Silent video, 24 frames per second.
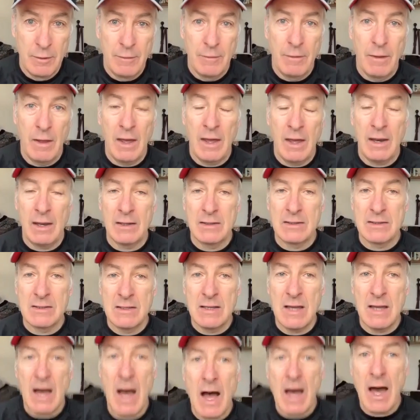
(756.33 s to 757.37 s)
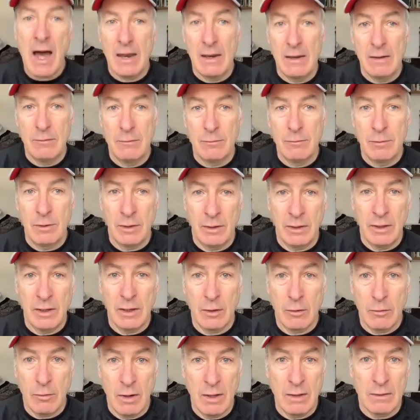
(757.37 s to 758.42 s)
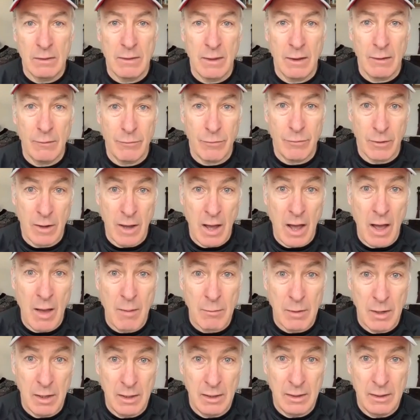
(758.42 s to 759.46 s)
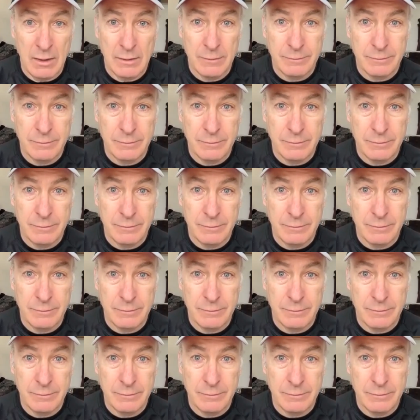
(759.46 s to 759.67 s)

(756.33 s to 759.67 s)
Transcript: And it's not really a great thing for comedy.